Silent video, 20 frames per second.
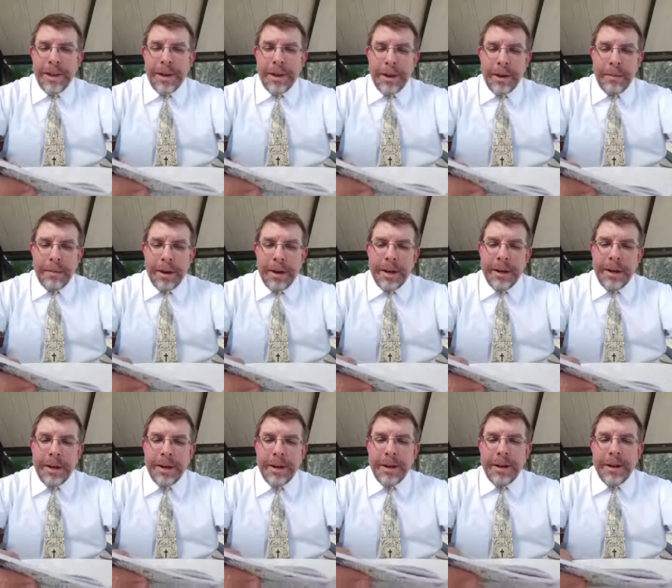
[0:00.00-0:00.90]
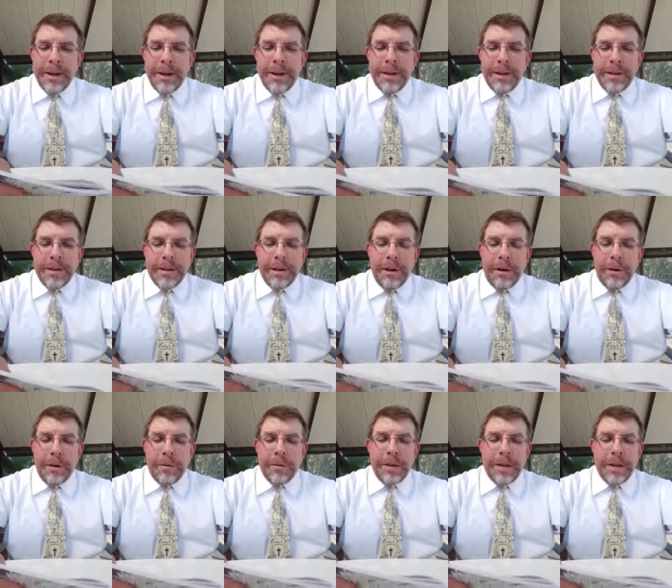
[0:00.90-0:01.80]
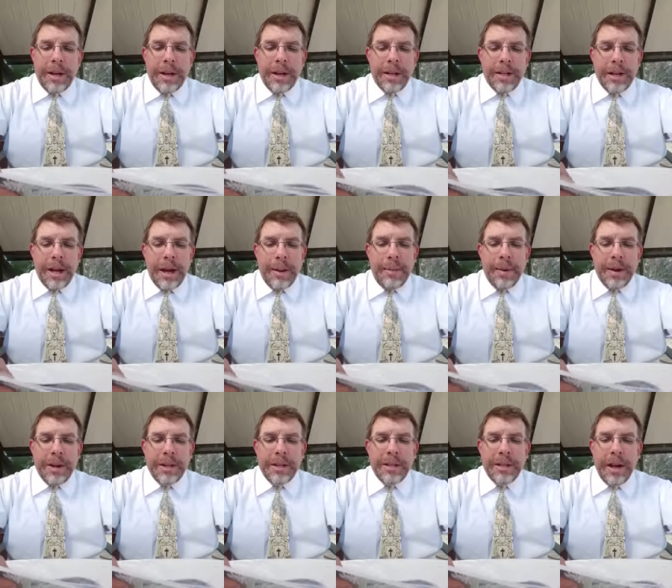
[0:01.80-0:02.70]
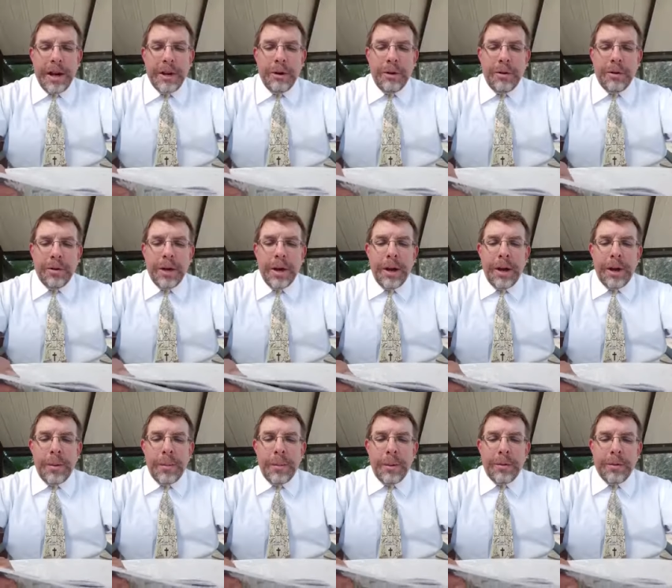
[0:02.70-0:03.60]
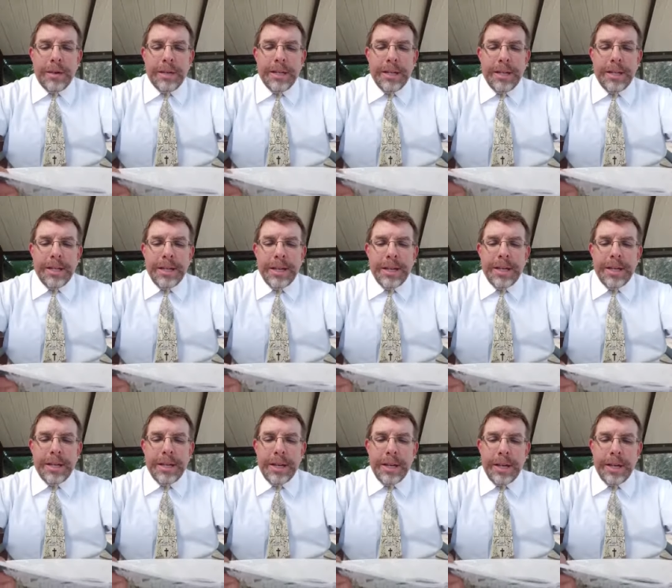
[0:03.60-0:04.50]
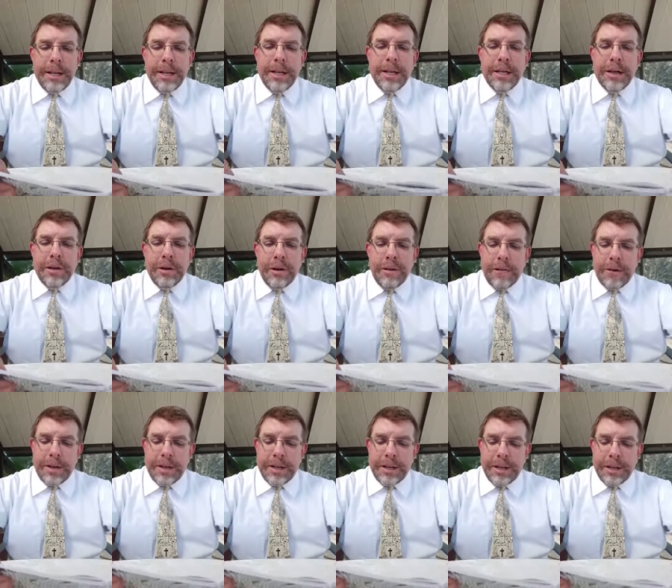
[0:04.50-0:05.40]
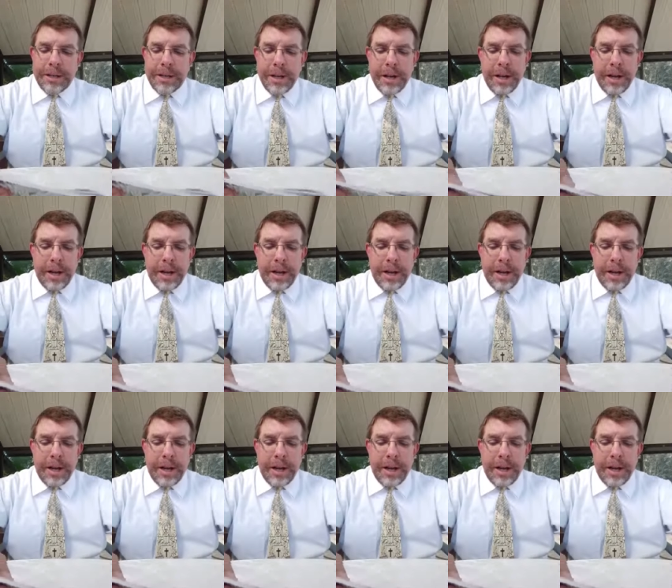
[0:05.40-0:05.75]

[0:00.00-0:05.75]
Amen. So, today's topic is titled Persistence in Service,